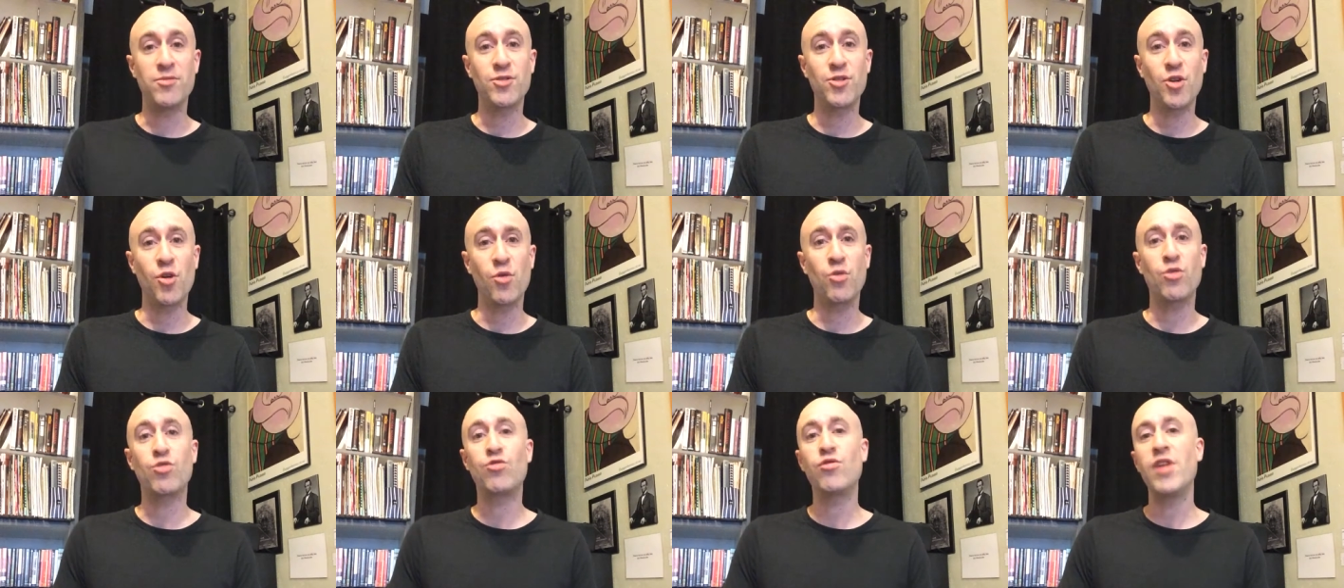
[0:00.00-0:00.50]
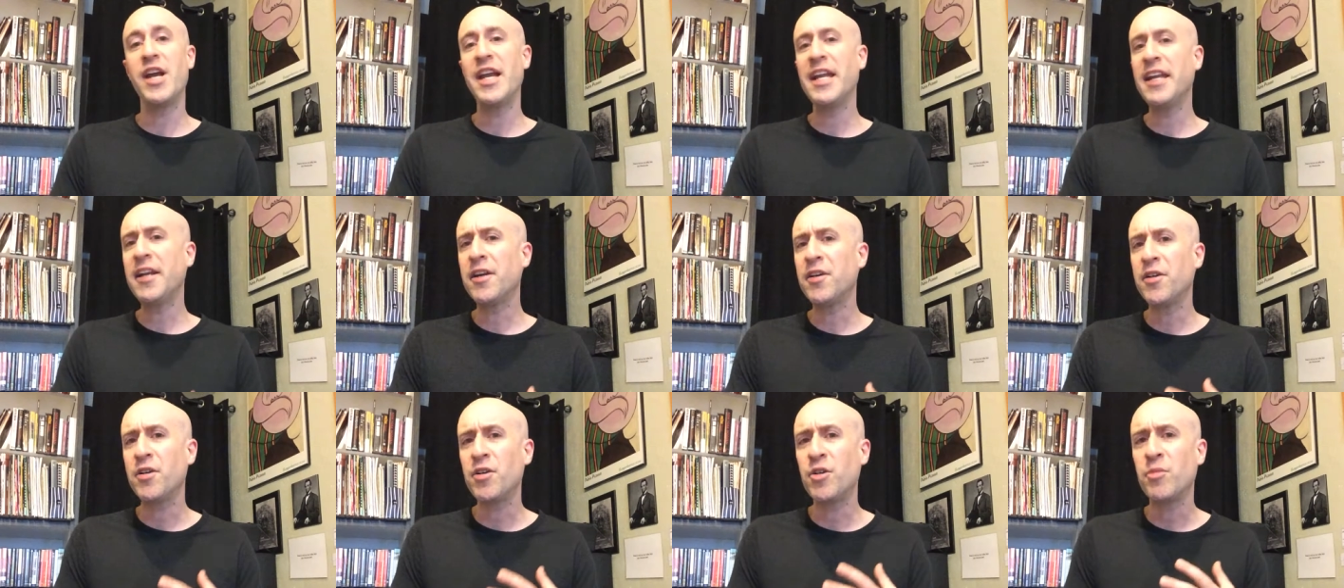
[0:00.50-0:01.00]
So,
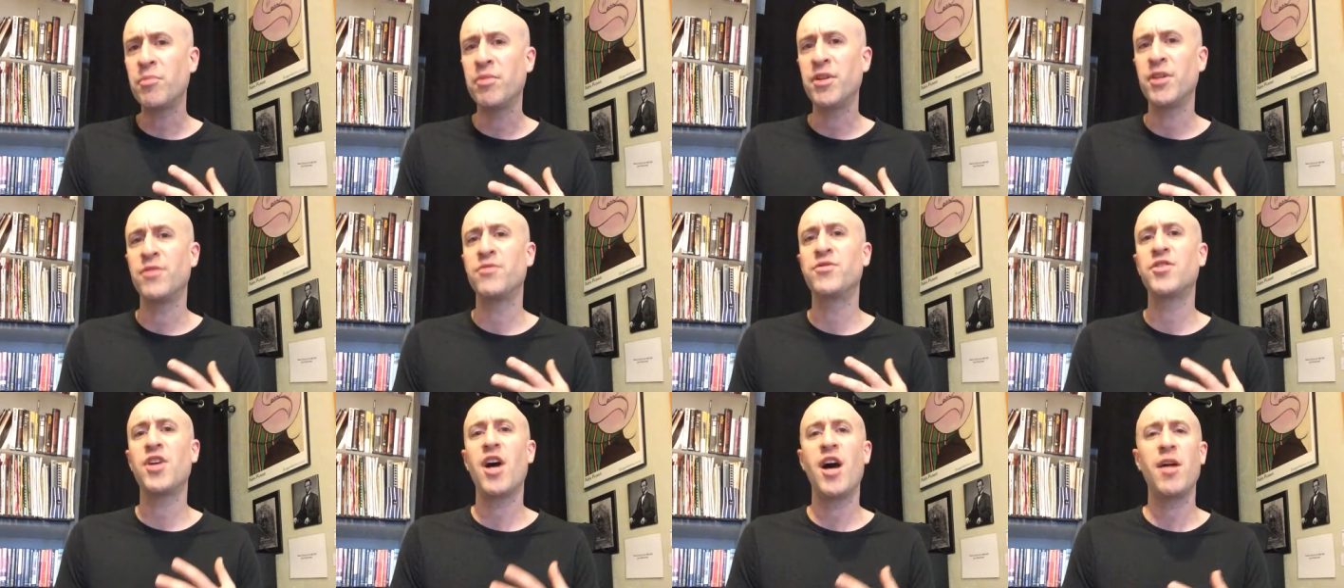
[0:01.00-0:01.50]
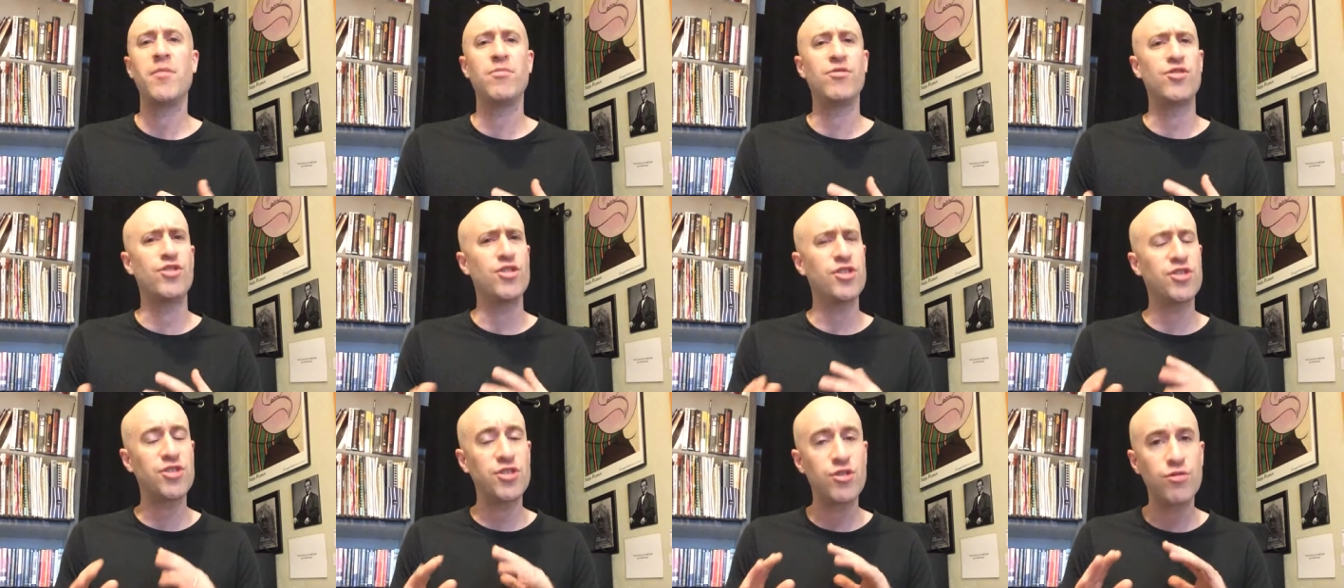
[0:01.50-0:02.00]
creating a little bit of time
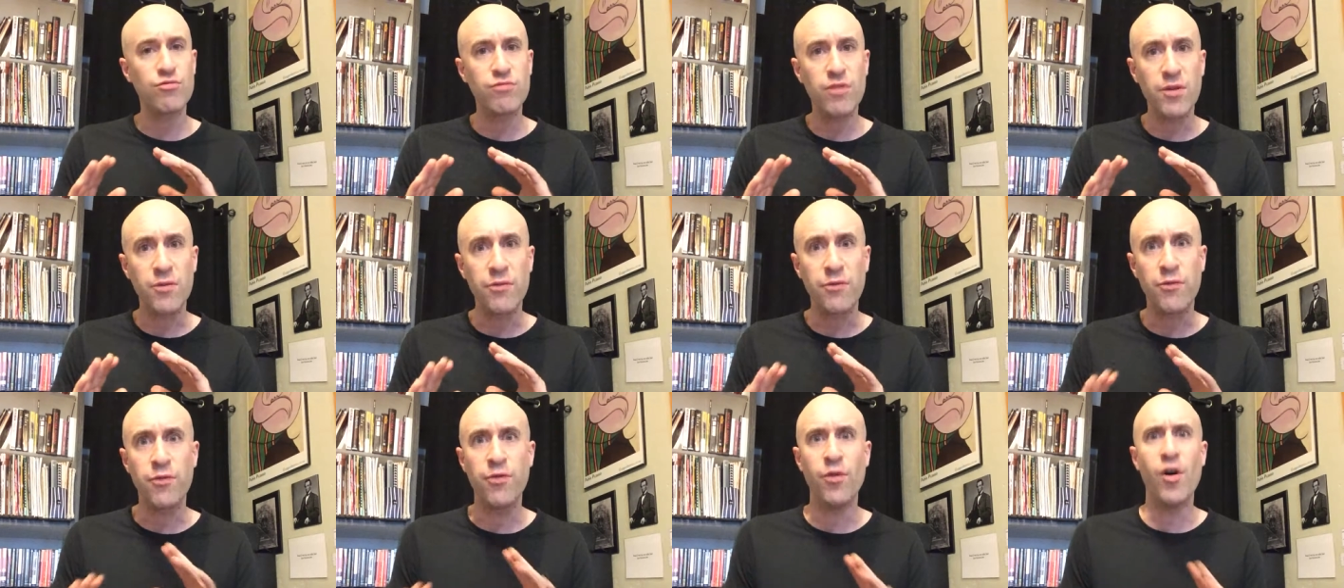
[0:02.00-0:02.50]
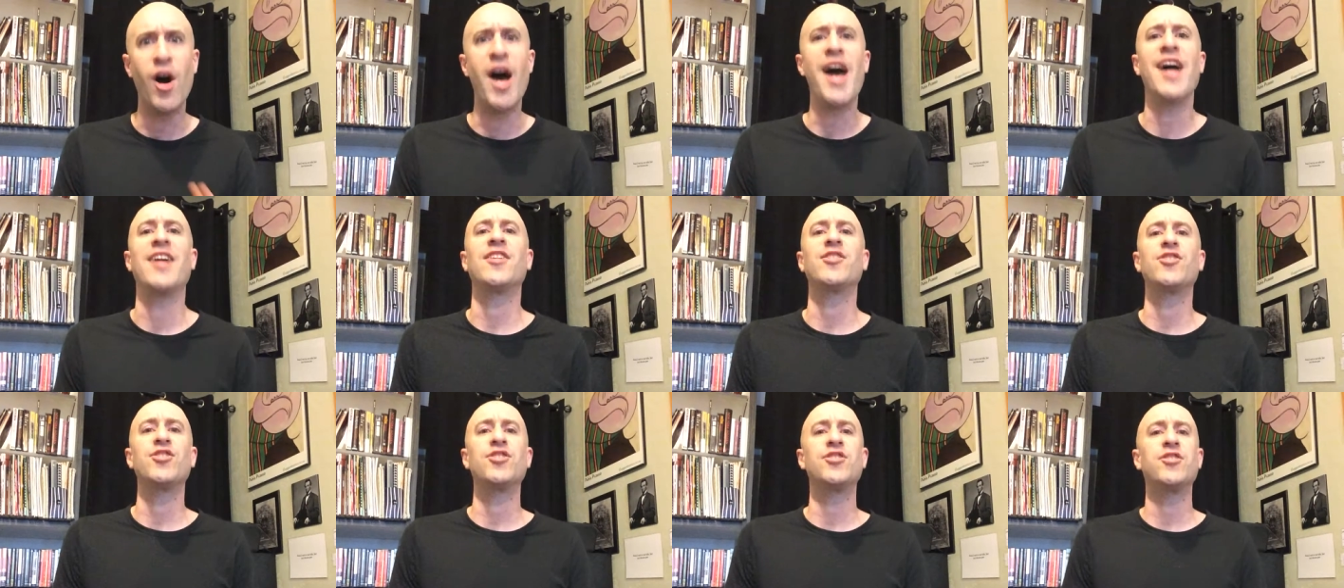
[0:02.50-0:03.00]
just to
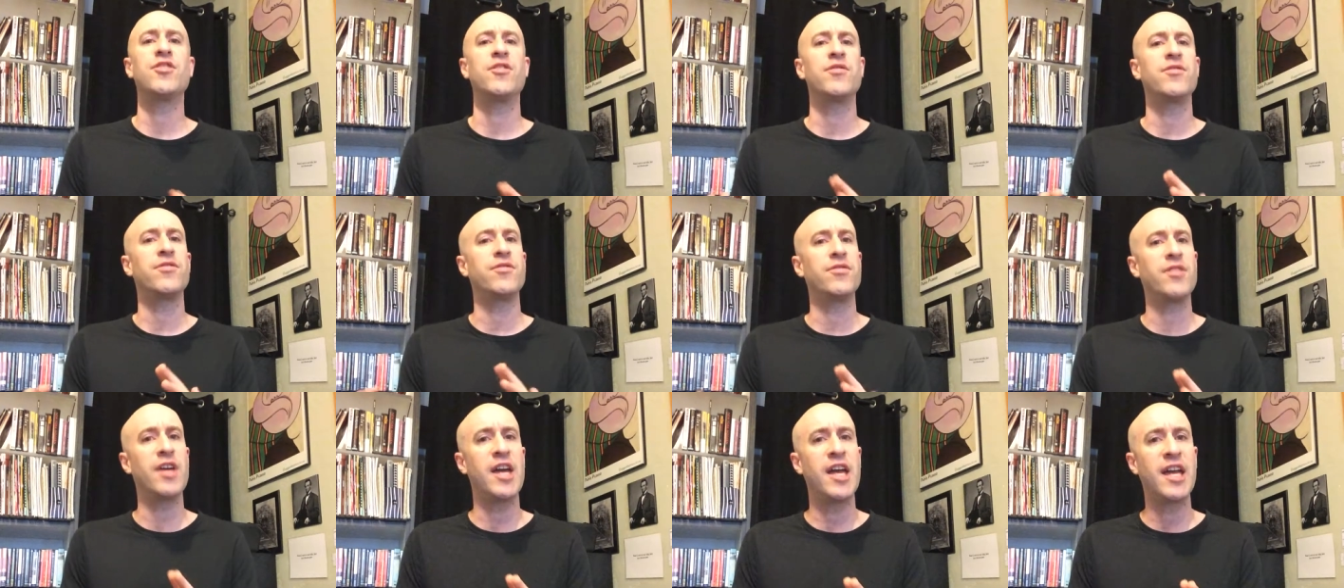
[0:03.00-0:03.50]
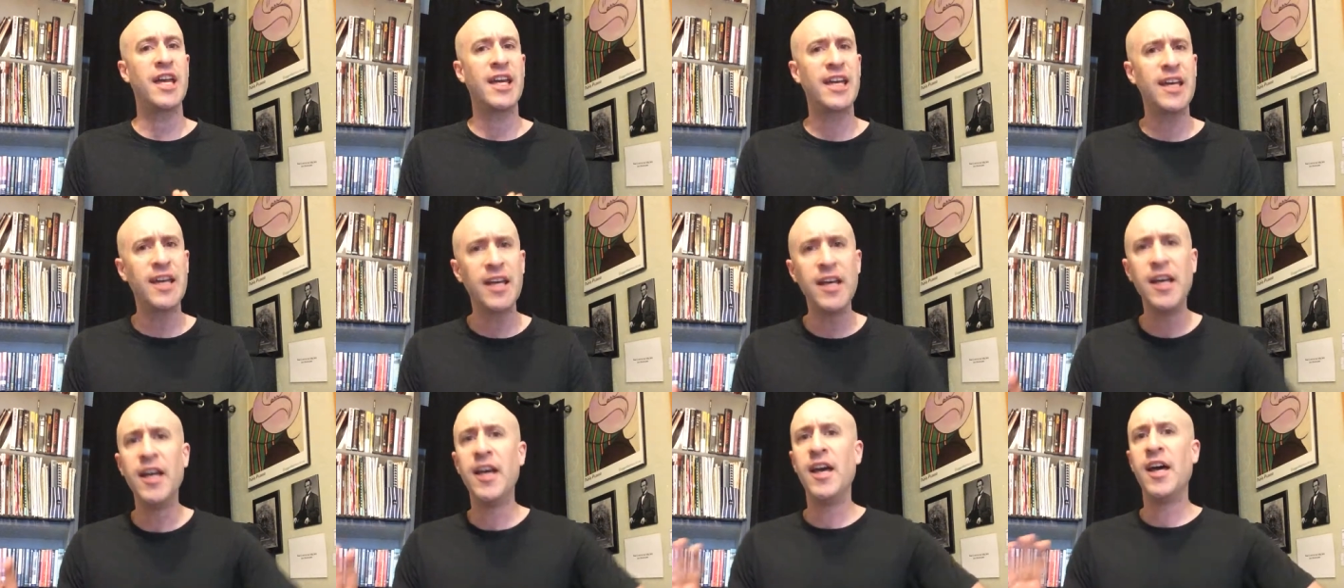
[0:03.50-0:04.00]
reflect, just to
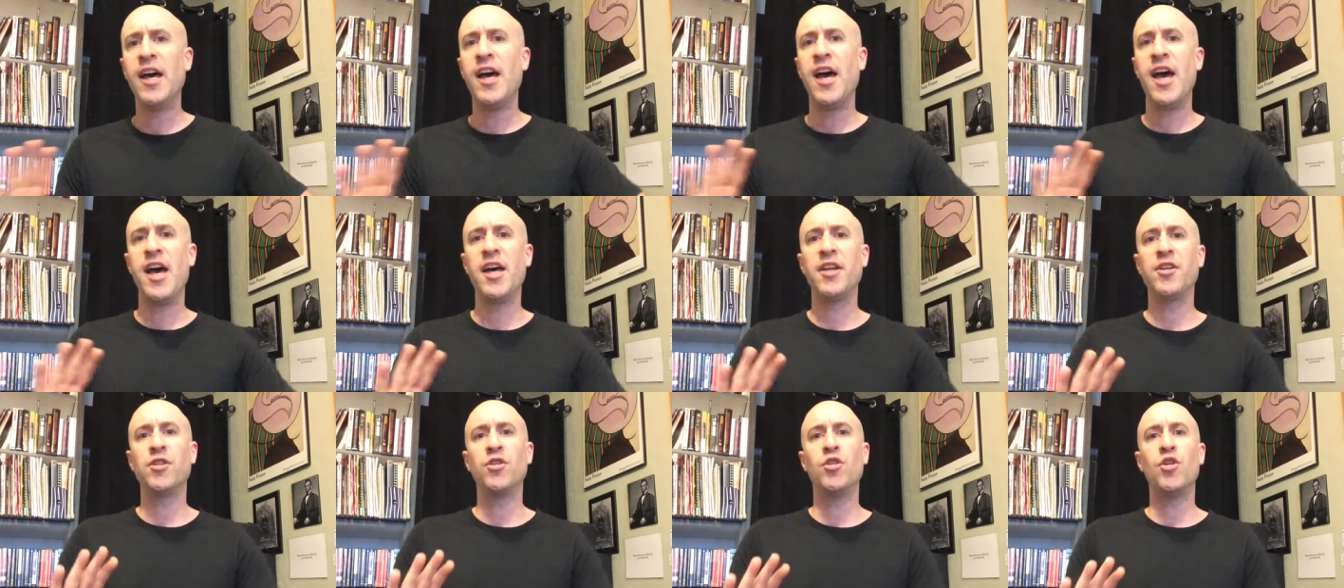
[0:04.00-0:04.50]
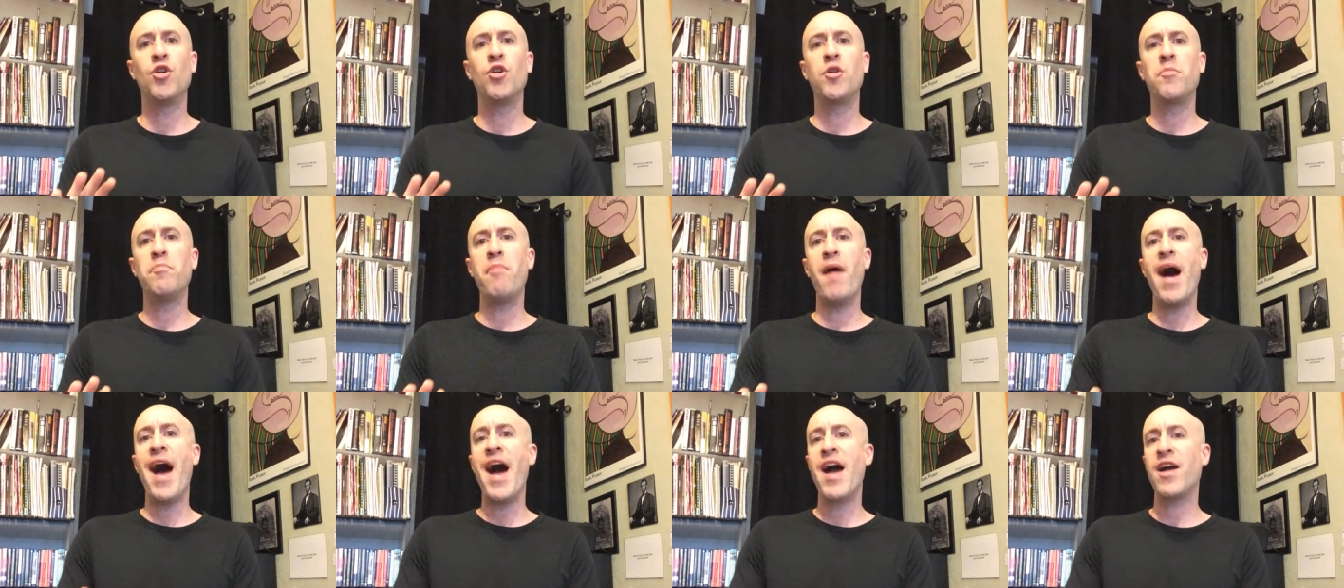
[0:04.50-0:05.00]
think and
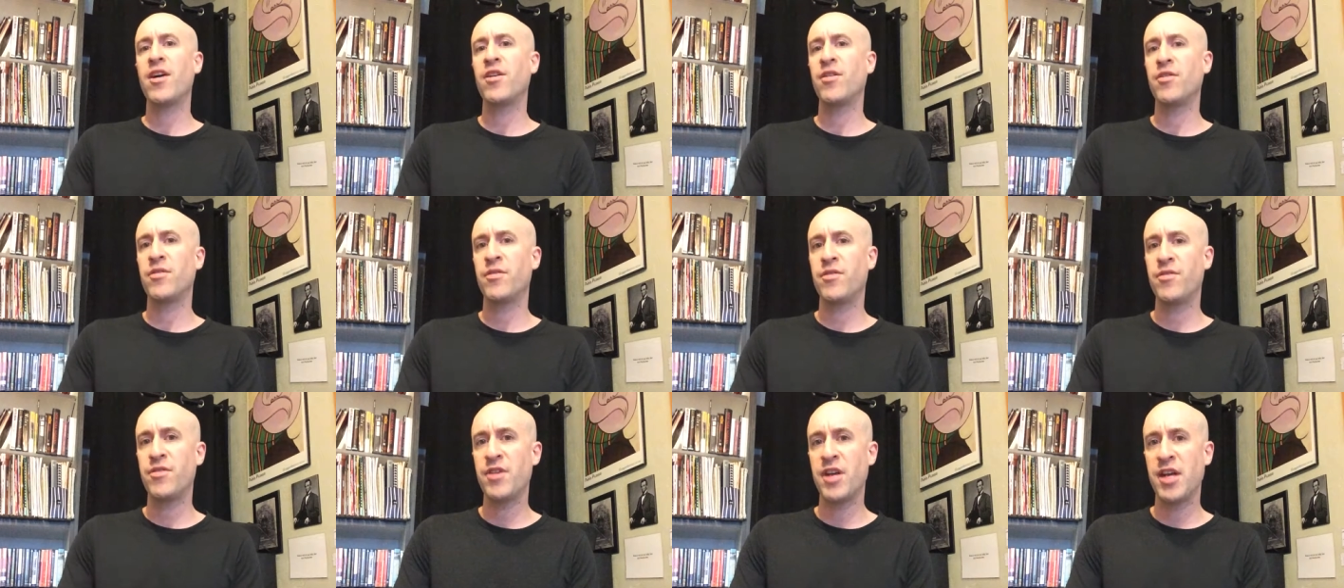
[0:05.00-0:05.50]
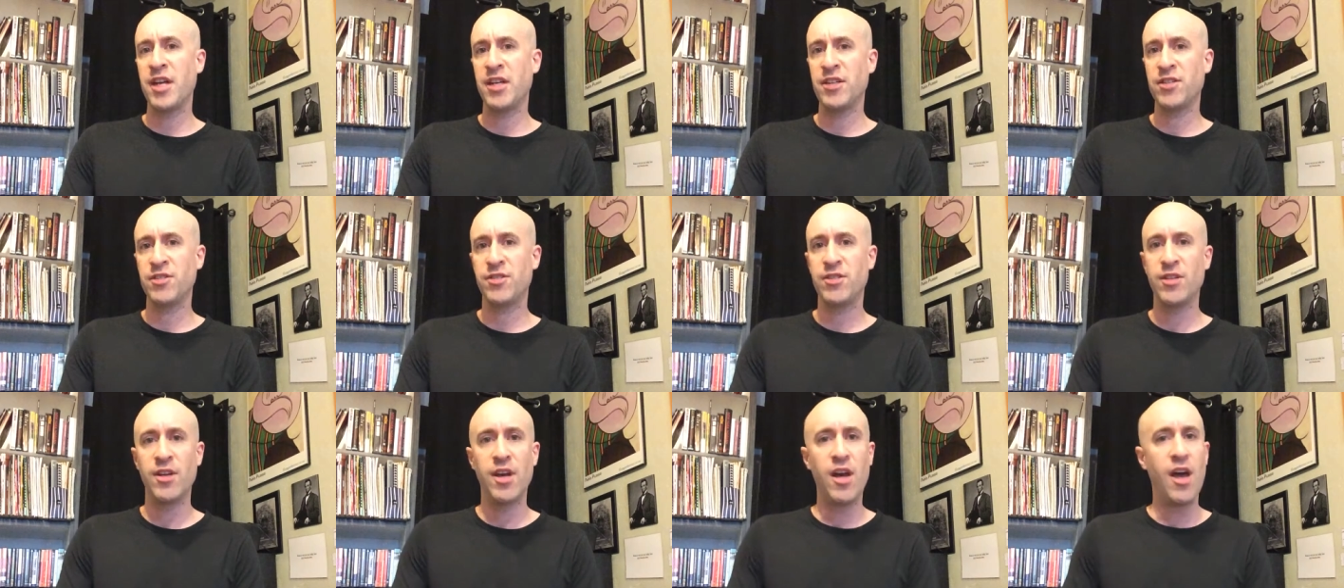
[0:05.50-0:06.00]
look back on
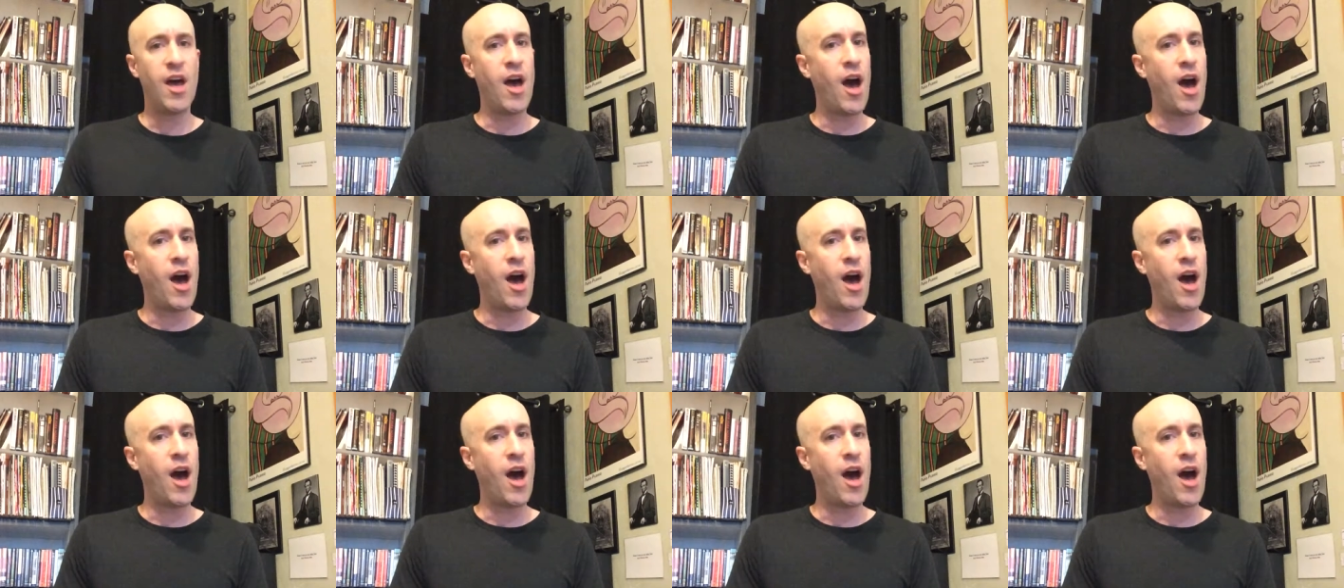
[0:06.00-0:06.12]
things.